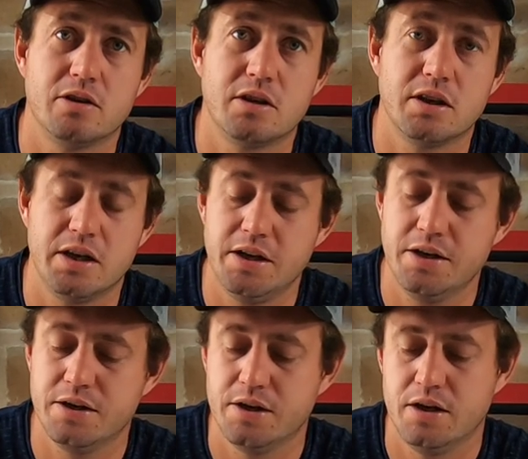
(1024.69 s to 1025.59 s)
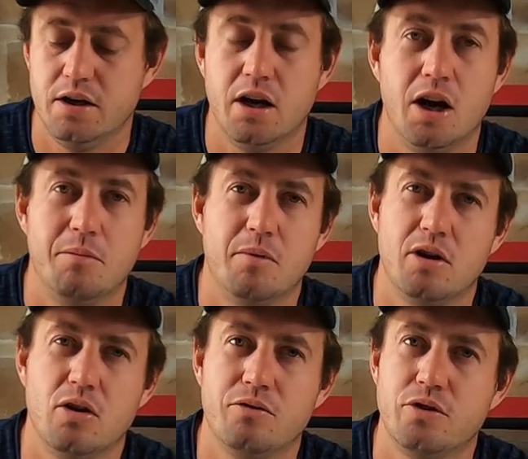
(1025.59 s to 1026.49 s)
ultra green um,
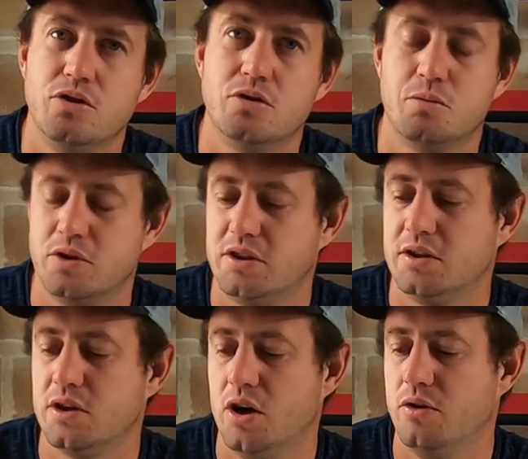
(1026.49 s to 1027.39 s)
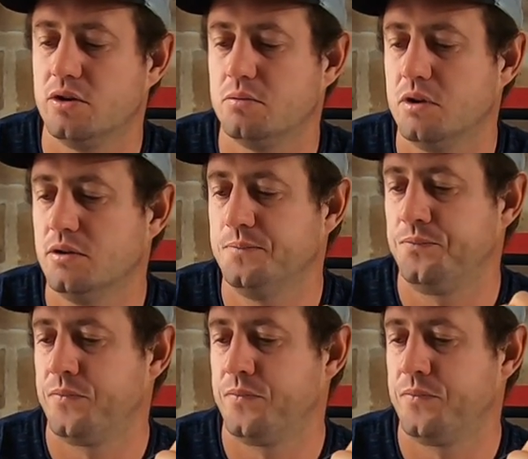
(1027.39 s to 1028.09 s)
i'll often use 0.60 as well